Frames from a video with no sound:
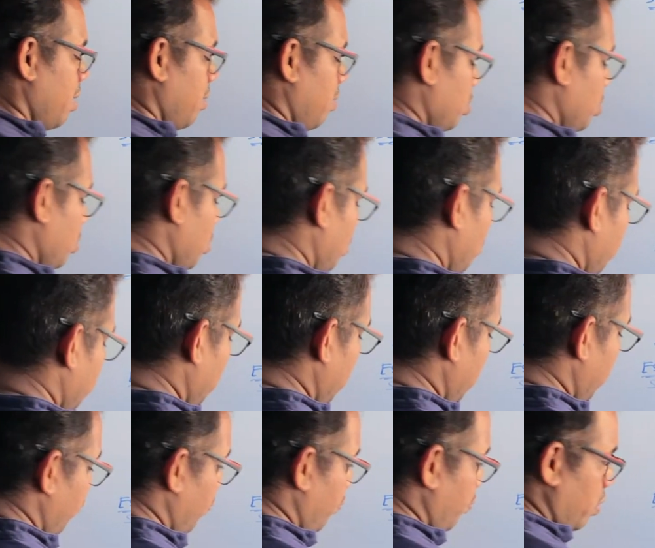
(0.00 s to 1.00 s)
So
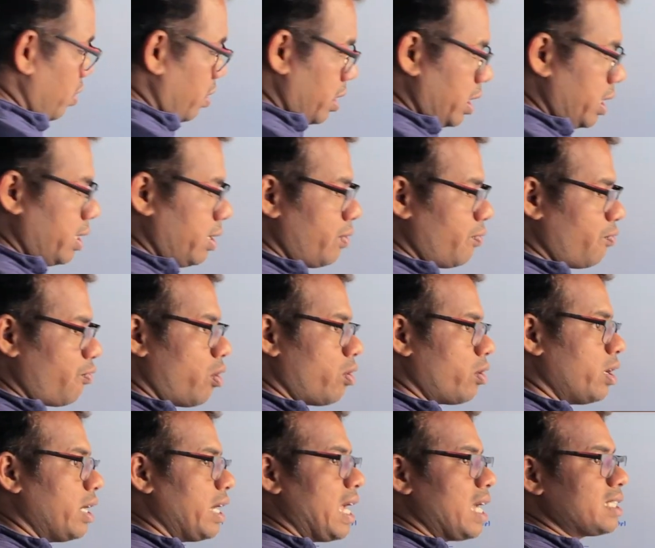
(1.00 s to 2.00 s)
if
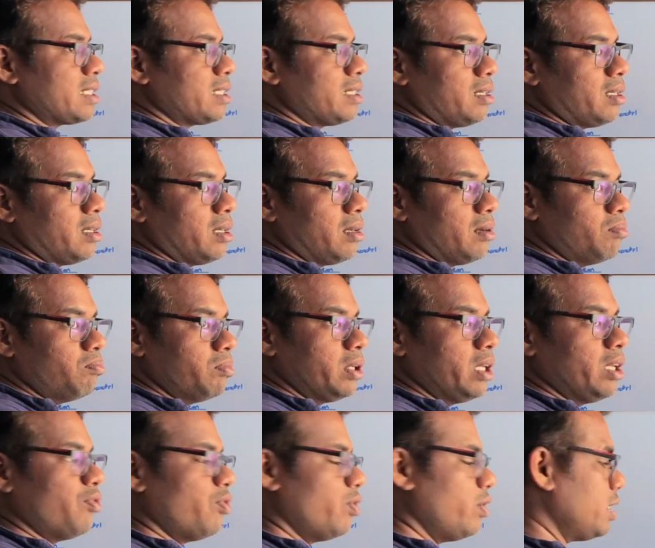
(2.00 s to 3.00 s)
for next,
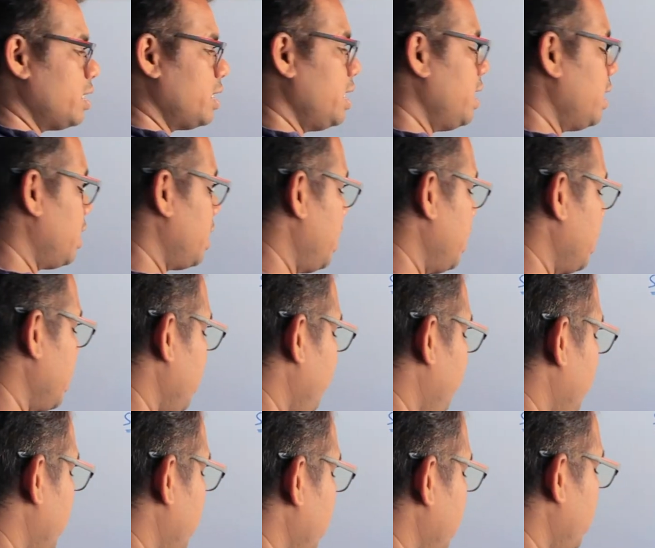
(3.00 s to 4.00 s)
if you think like
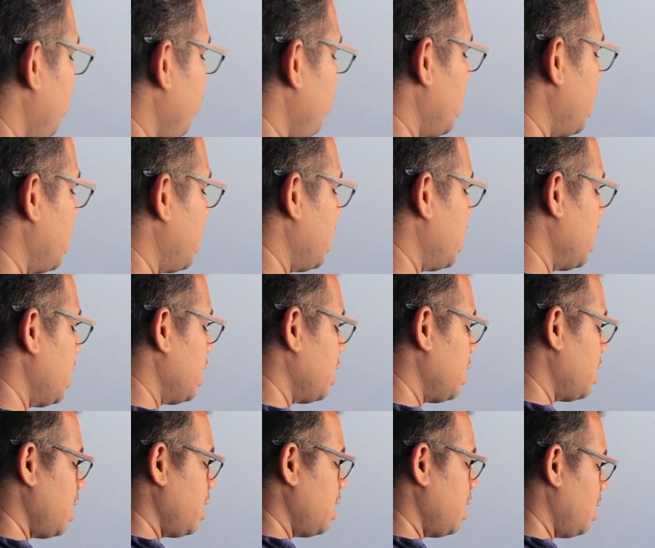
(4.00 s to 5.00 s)
every day we are getting
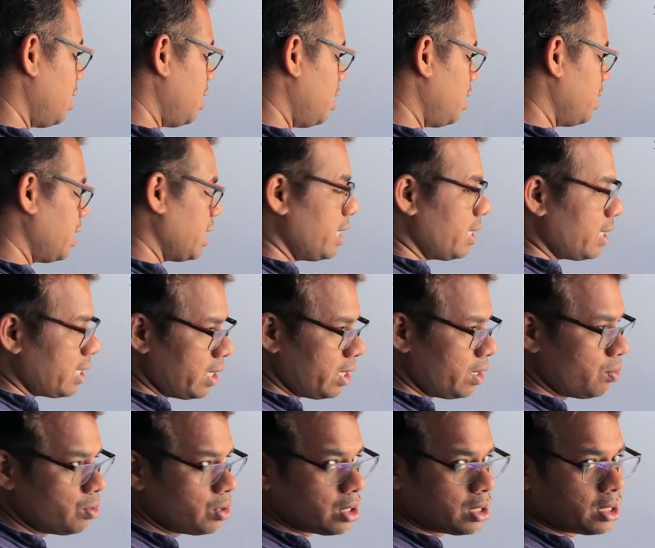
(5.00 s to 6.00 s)
10k
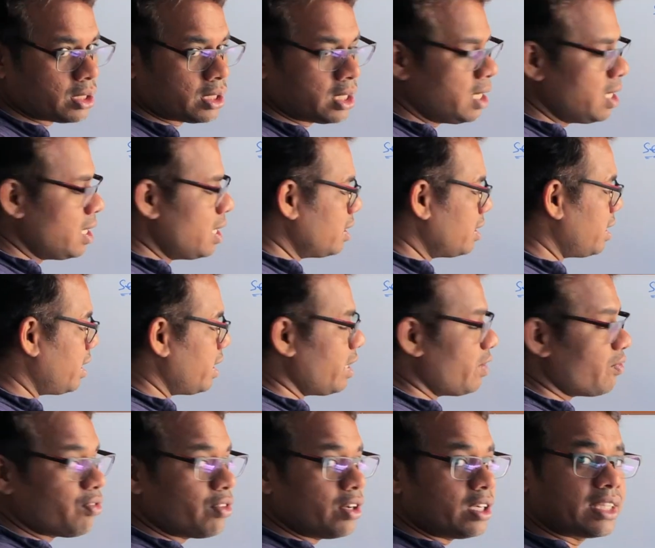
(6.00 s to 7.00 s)
users, then
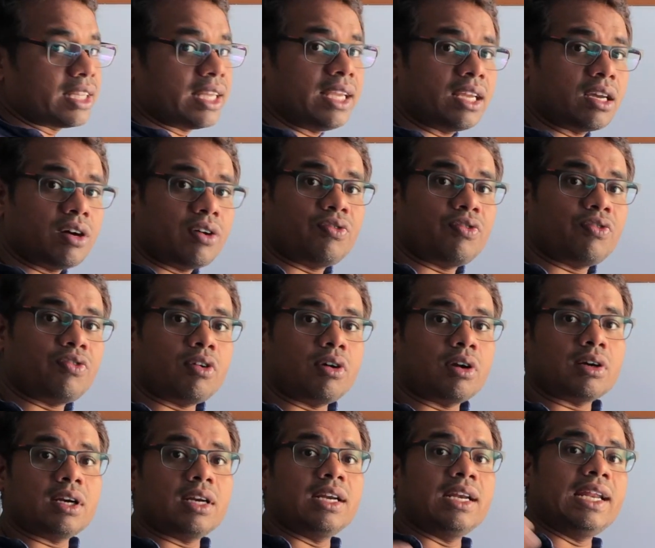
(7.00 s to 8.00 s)
if you think of
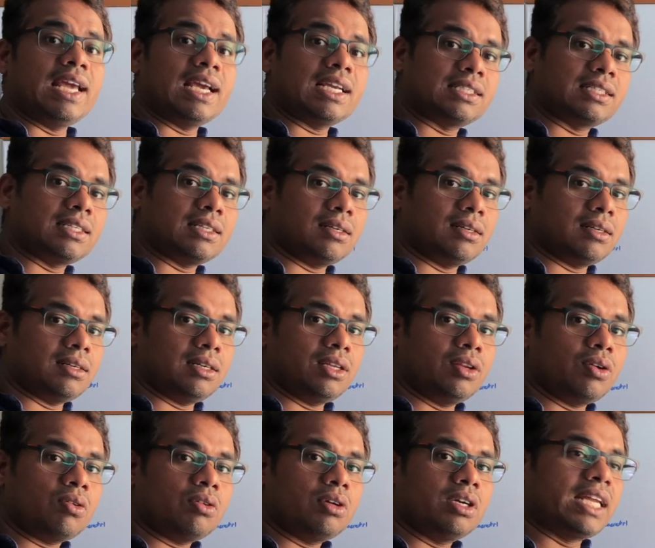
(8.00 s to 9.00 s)
for next
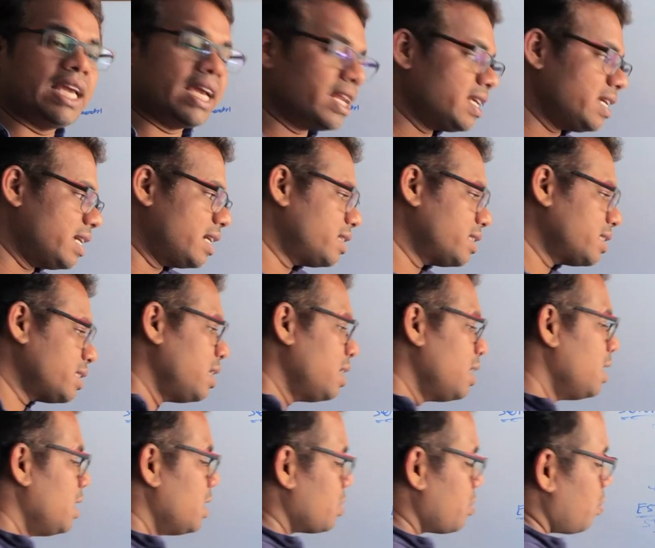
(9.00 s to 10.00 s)
10 years,
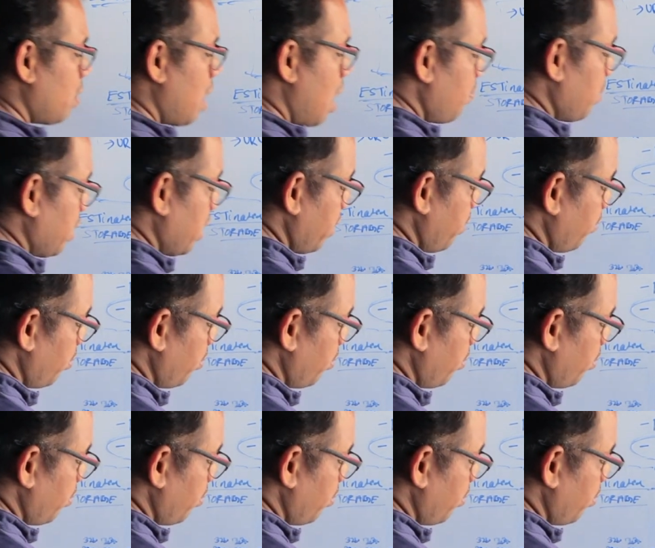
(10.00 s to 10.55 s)
so how many it